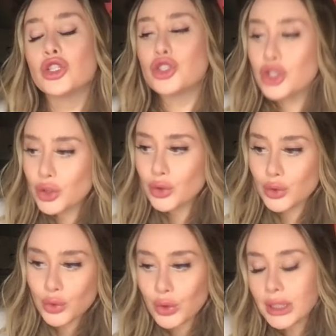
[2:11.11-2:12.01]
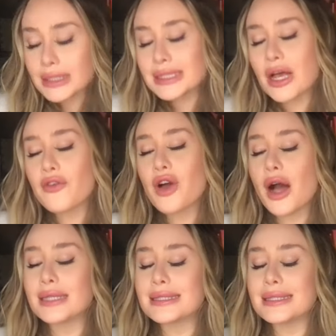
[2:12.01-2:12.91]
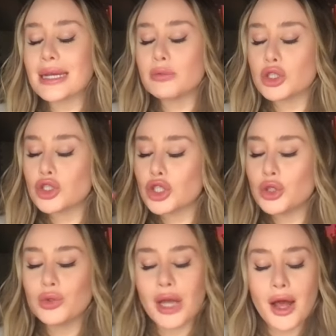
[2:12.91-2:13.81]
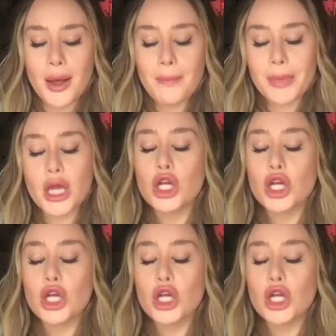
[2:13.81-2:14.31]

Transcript: to self concept tune up